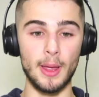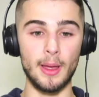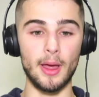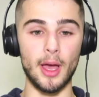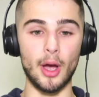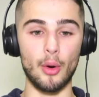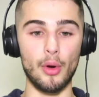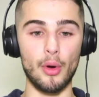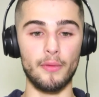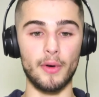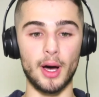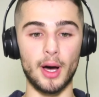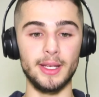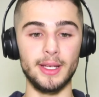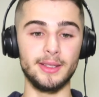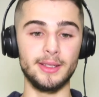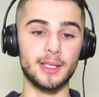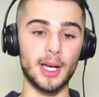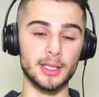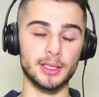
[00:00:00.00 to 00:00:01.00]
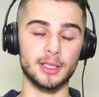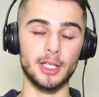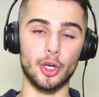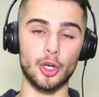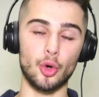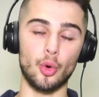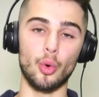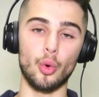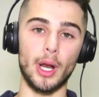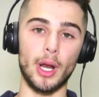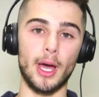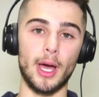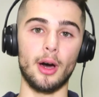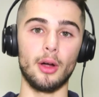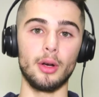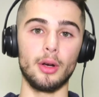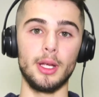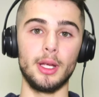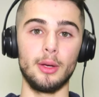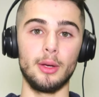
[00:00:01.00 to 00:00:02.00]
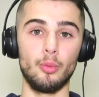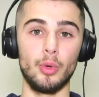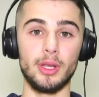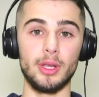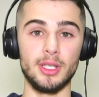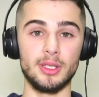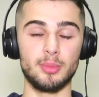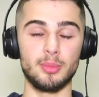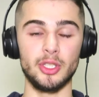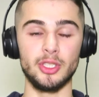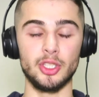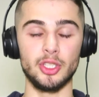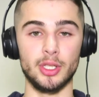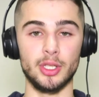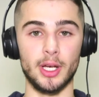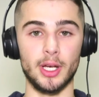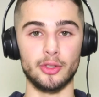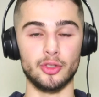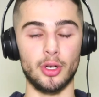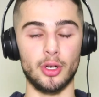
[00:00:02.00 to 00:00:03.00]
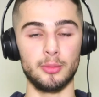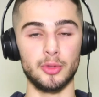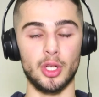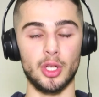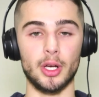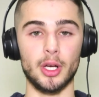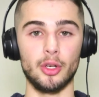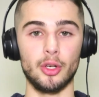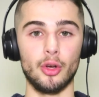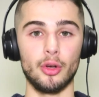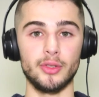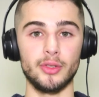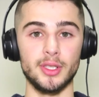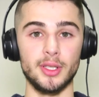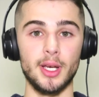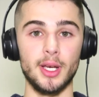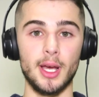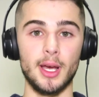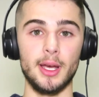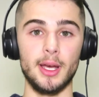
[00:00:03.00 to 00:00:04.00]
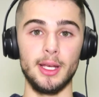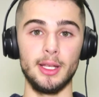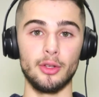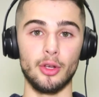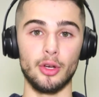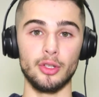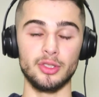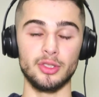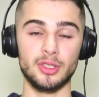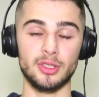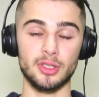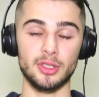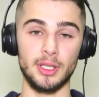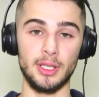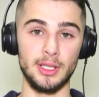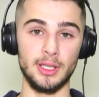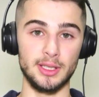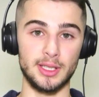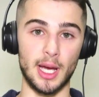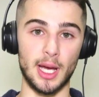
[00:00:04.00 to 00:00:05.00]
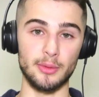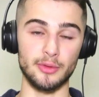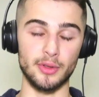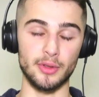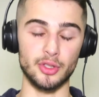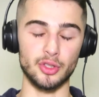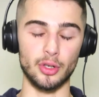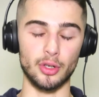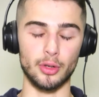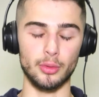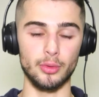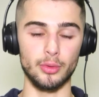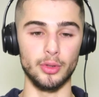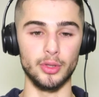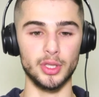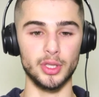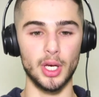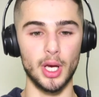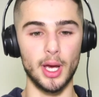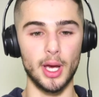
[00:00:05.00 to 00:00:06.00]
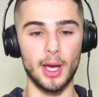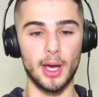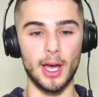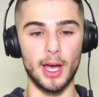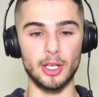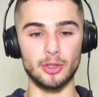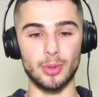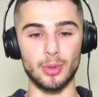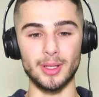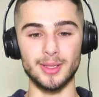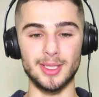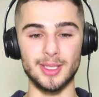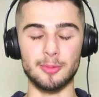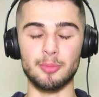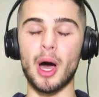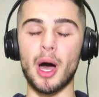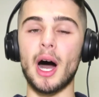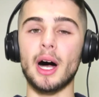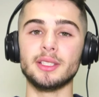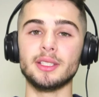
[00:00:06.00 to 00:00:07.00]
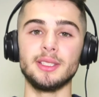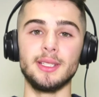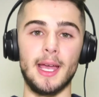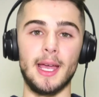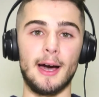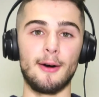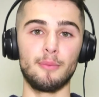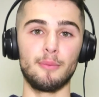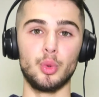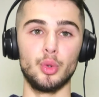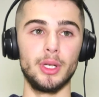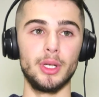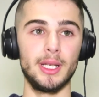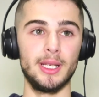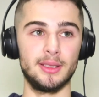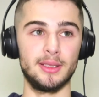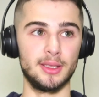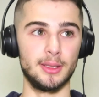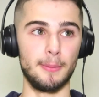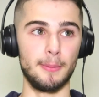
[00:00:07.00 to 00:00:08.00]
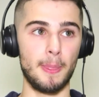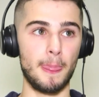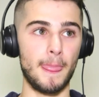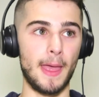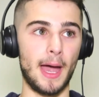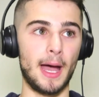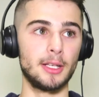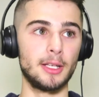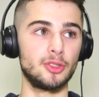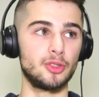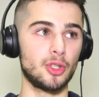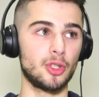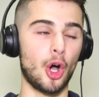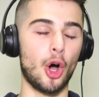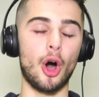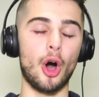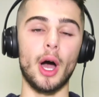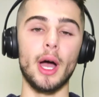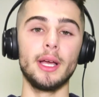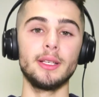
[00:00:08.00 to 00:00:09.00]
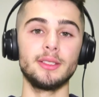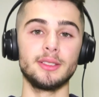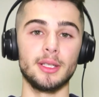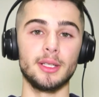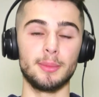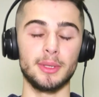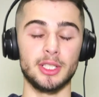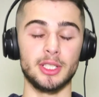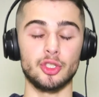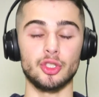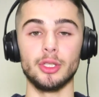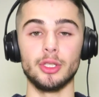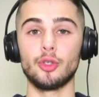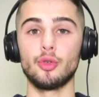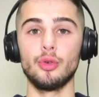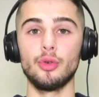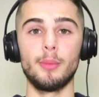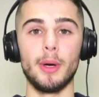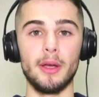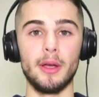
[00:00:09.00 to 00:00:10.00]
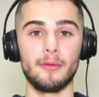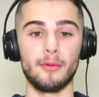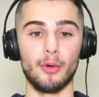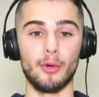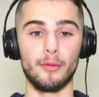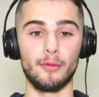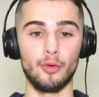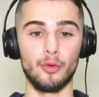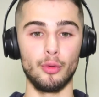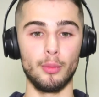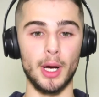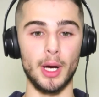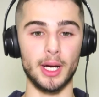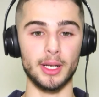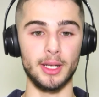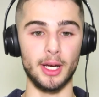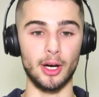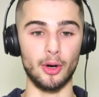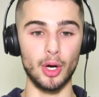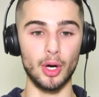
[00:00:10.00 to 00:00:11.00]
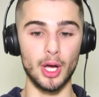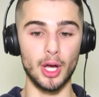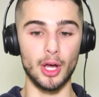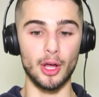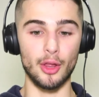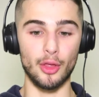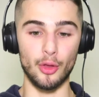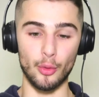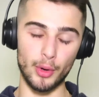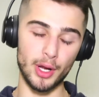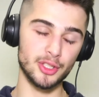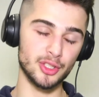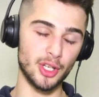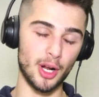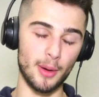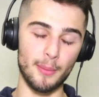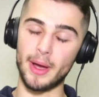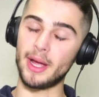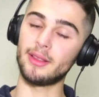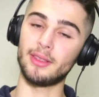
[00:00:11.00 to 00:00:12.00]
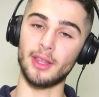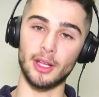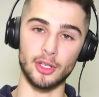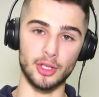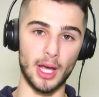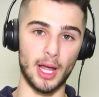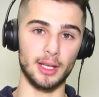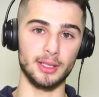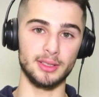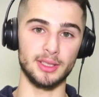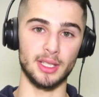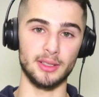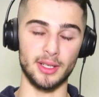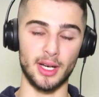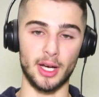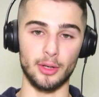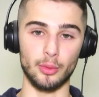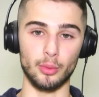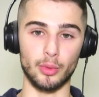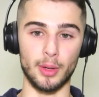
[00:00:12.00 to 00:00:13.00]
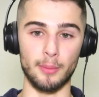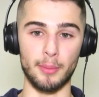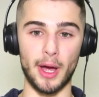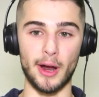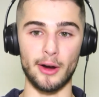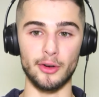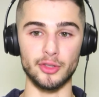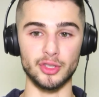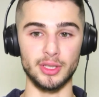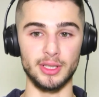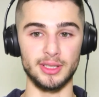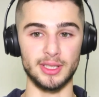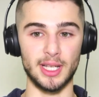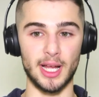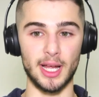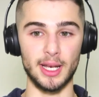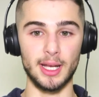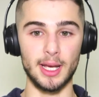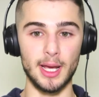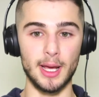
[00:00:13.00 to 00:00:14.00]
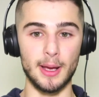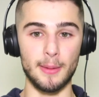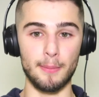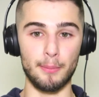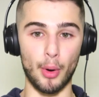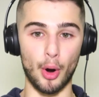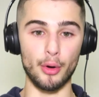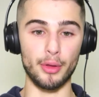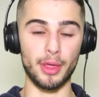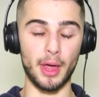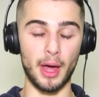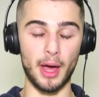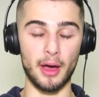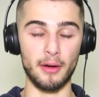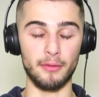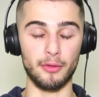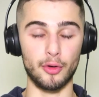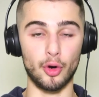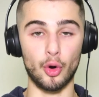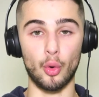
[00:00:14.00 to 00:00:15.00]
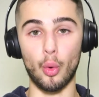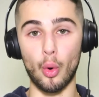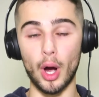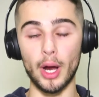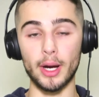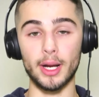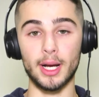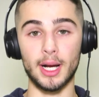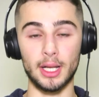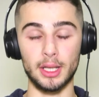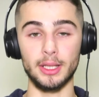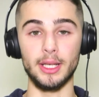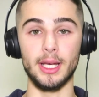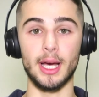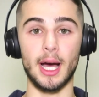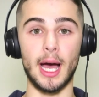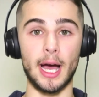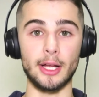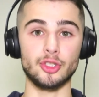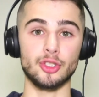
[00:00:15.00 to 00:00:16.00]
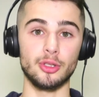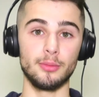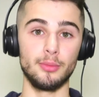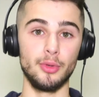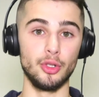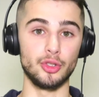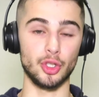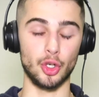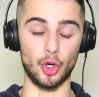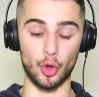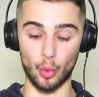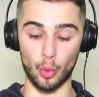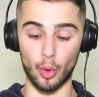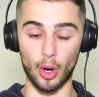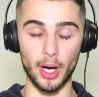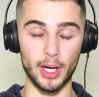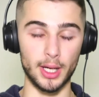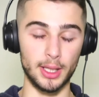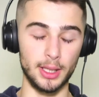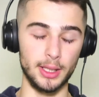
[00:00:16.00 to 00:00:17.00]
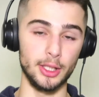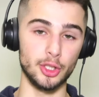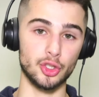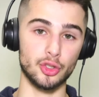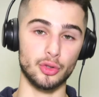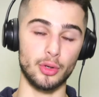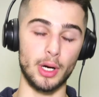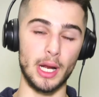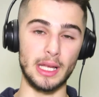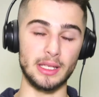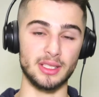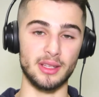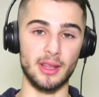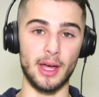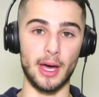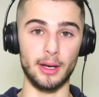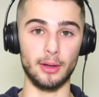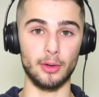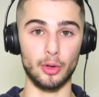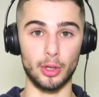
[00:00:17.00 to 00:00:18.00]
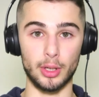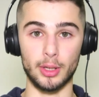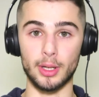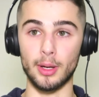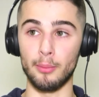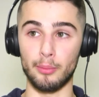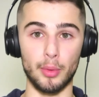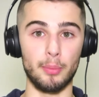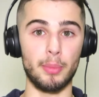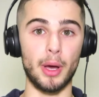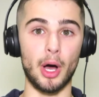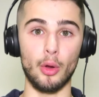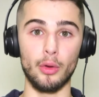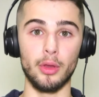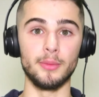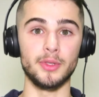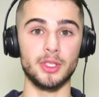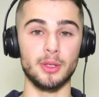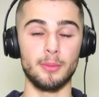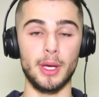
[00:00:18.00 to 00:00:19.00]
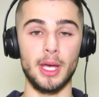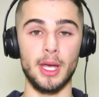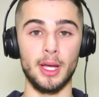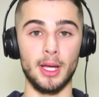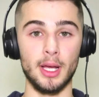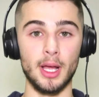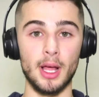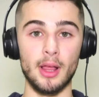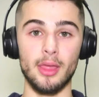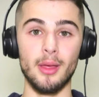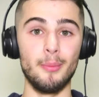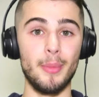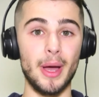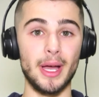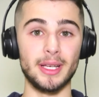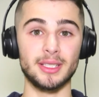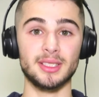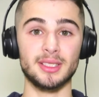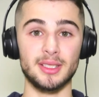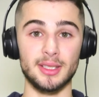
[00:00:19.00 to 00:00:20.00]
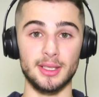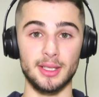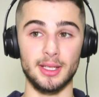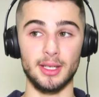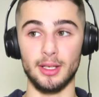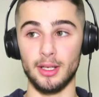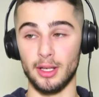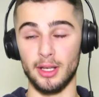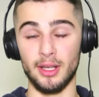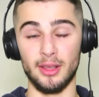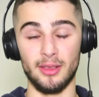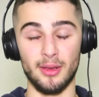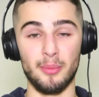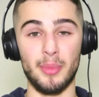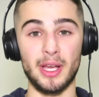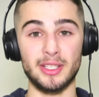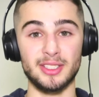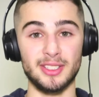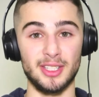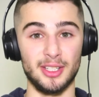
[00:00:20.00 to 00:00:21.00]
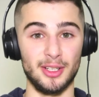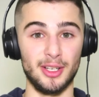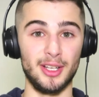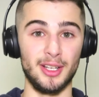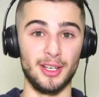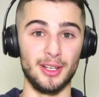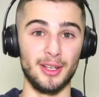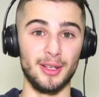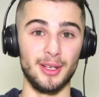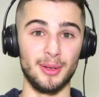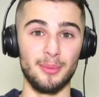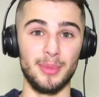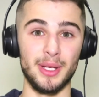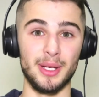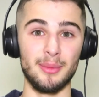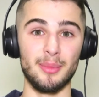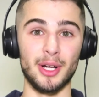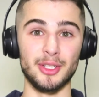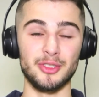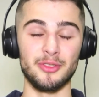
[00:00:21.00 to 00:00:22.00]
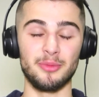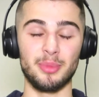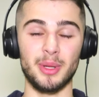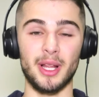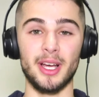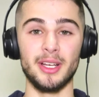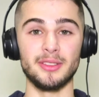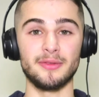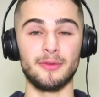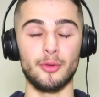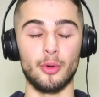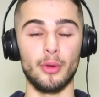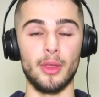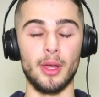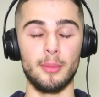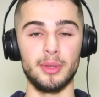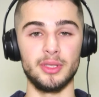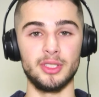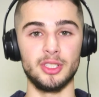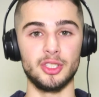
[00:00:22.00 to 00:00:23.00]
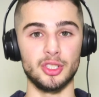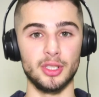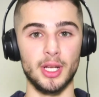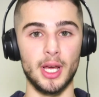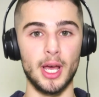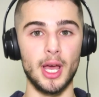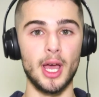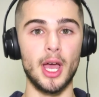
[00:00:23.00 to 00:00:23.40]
However, he does get caught out with his positioning at times, like I noted in his games for the Socceroos, as well as his passing output isn't as high as it potentially could be for a fullback. Now, the reason I make that Alexander-Arnold comparison is that both have quite clear attributes and quite clear strengths that can propel them to being the best in a big bunch of players for their position.